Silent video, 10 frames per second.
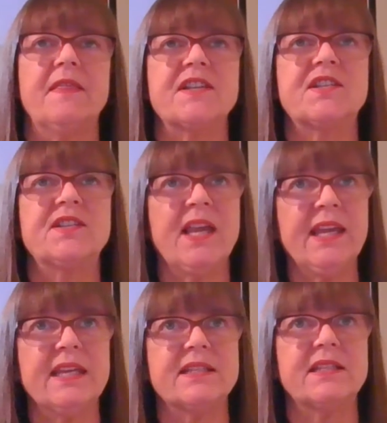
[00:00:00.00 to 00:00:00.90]
The
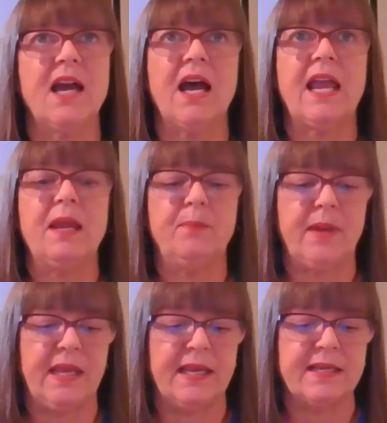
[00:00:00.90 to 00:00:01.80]
second type
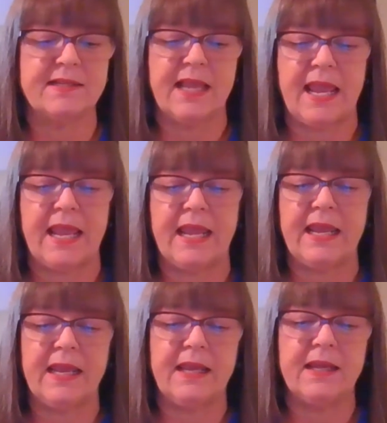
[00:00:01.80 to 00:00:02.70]
is
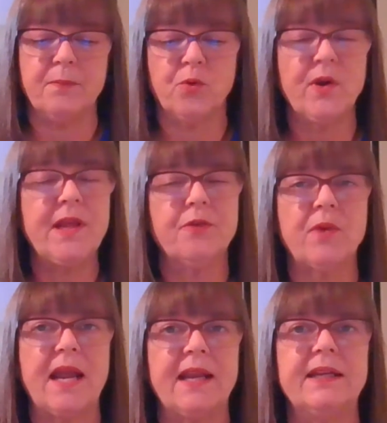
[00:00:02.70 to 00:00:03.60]
a
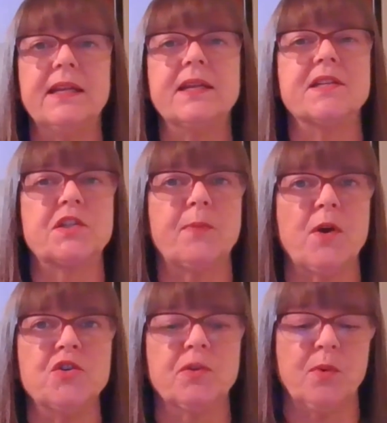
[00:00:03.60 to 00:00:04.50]
pre-threaded
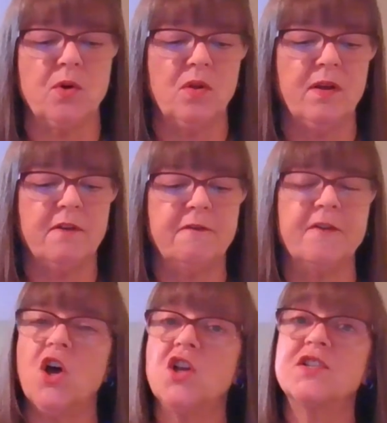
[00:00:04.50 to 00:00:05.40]
disposable
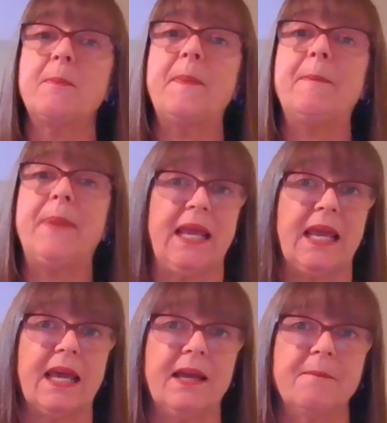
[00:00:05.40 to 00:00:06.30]
floss pick.